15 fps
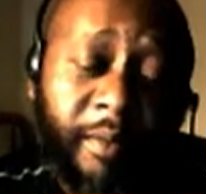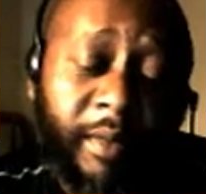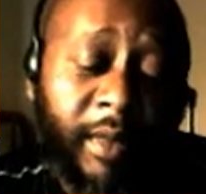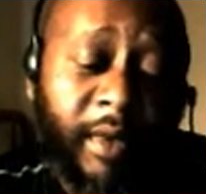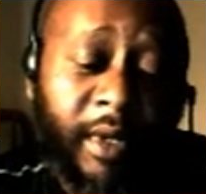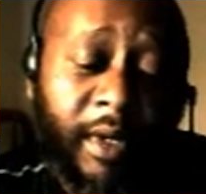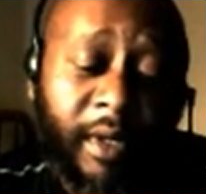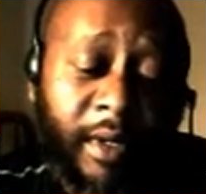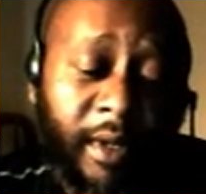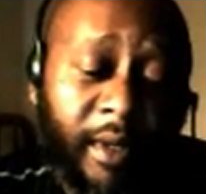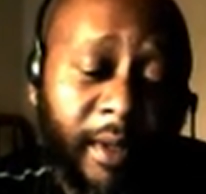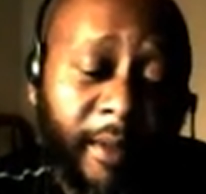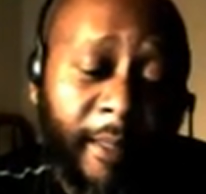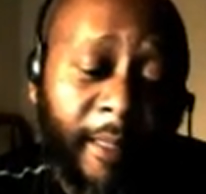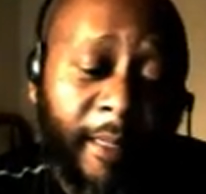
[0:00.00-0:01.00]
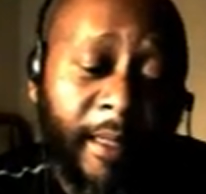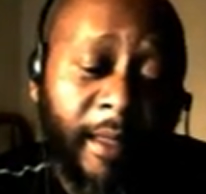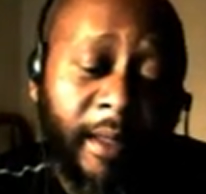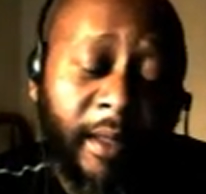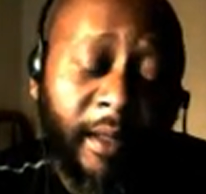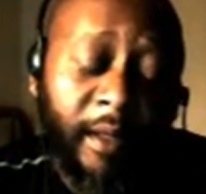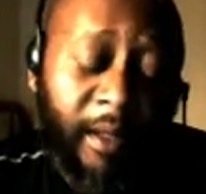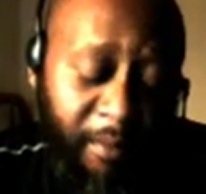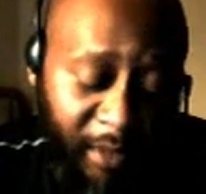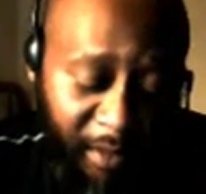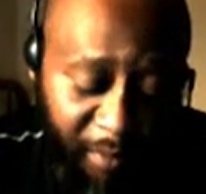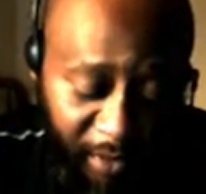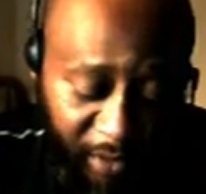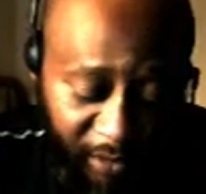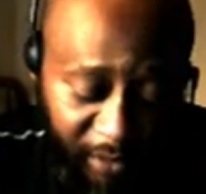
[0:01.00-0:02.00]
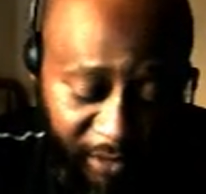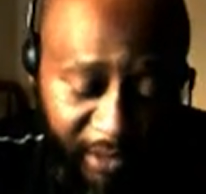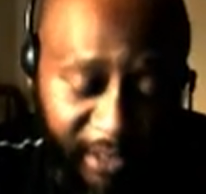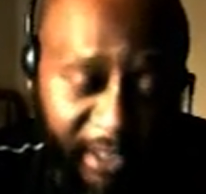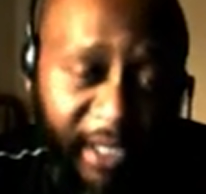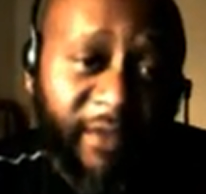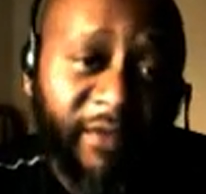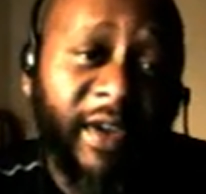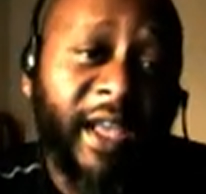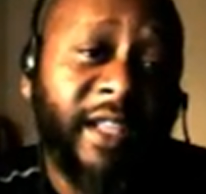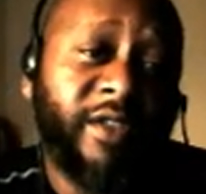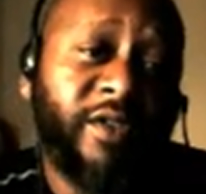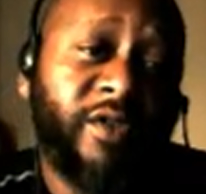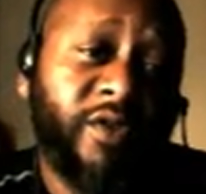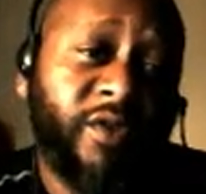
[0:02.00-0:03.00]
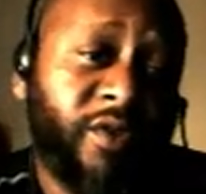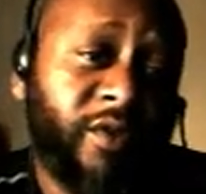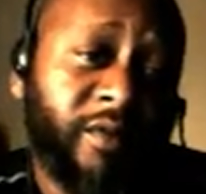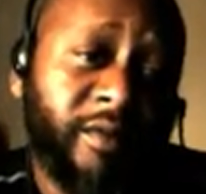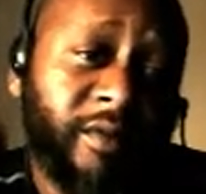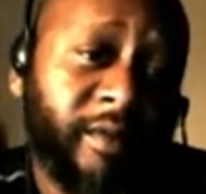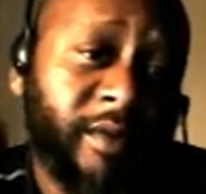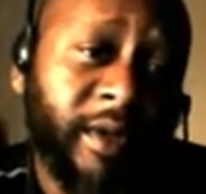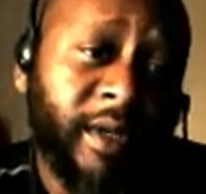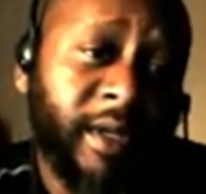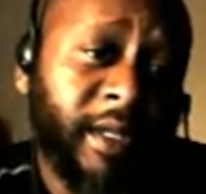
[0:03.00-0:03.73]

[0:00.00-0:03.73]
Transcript: me personally, if I knew that no matter what I